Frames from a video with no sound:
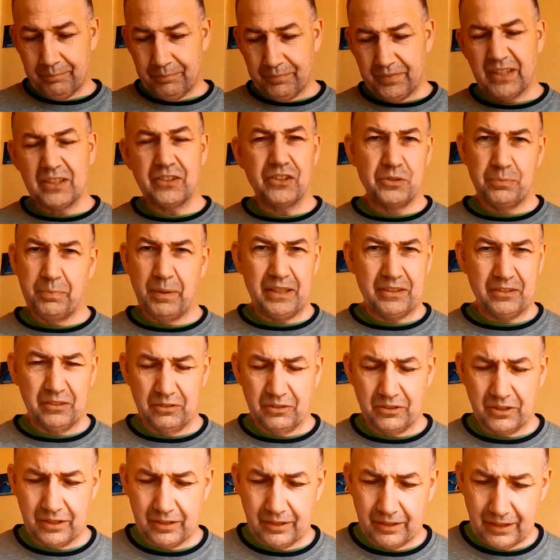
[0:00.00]
This is better
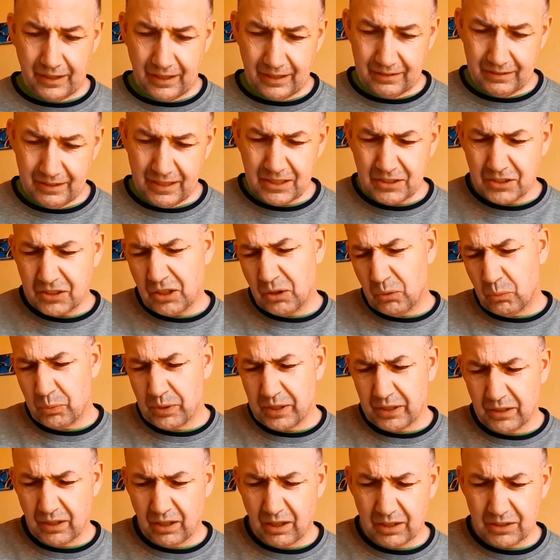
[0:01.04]
looking than that. It's got
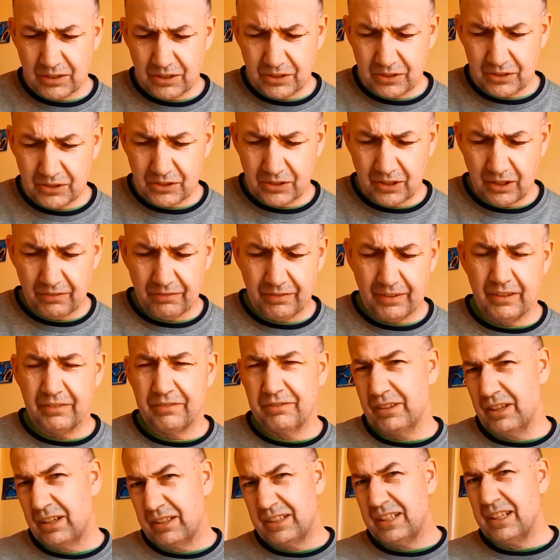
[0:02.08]
wheel arches and stuff at the
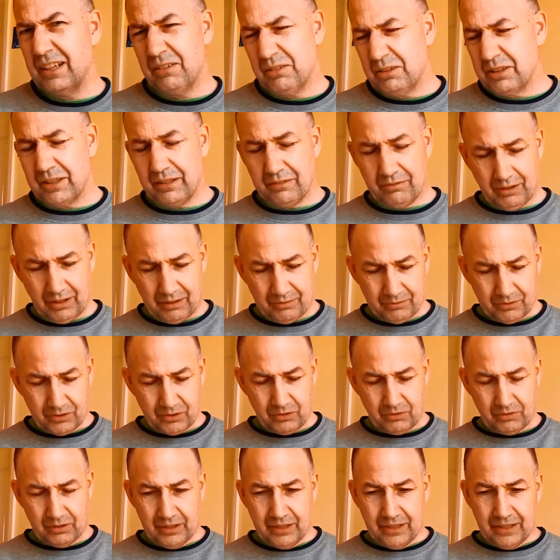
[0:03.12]
front. Yeah, okay, right.
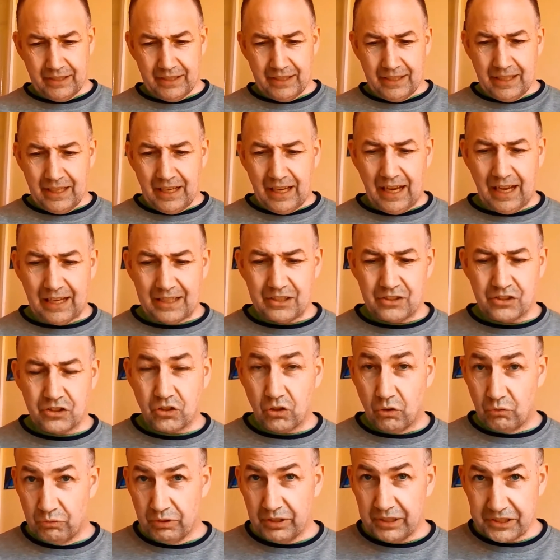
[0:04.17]
So, and it's
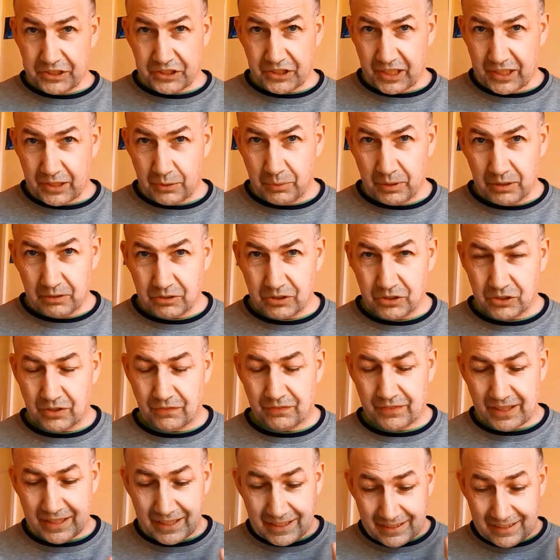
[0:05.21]
got really skinny wheels and
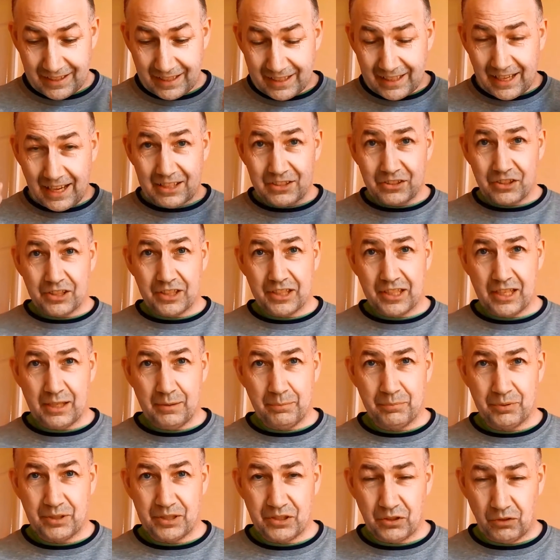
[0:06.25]
stuff. The guys in
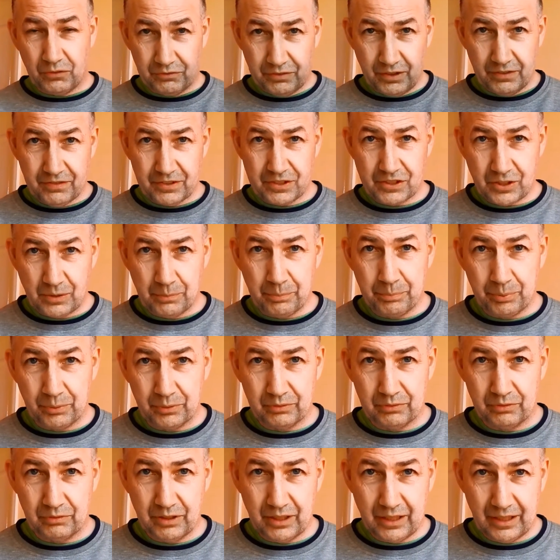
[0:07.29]
Cambridge of River
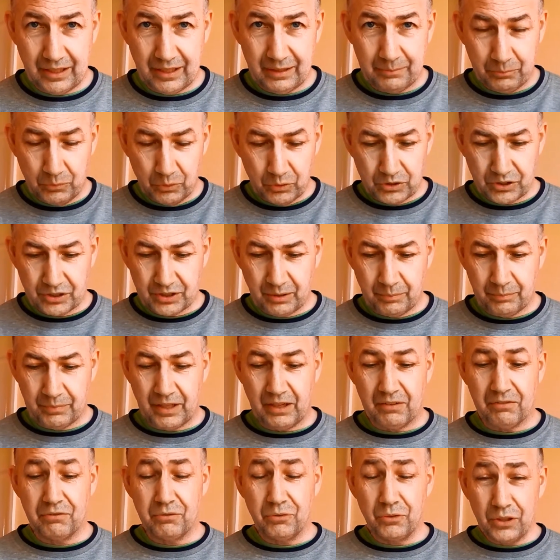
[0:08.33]
Simple Motor Company
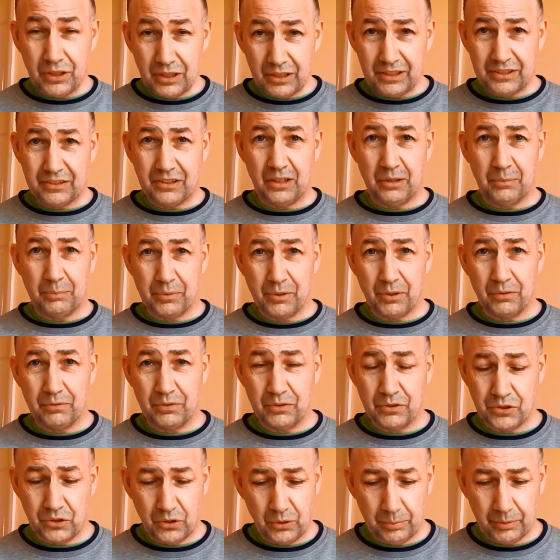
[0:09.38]
have really done a
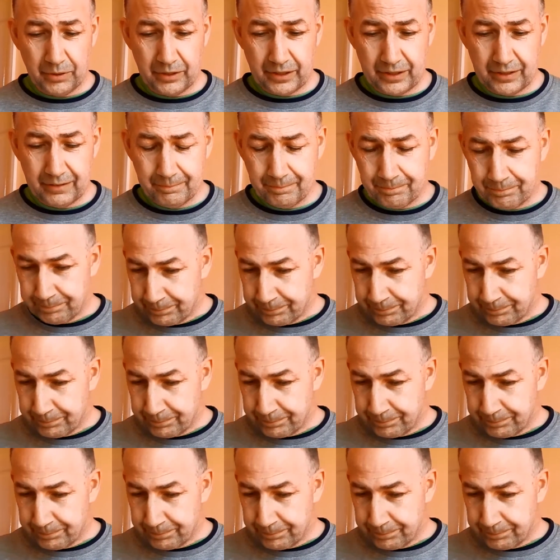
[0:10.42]
beautiful job on it.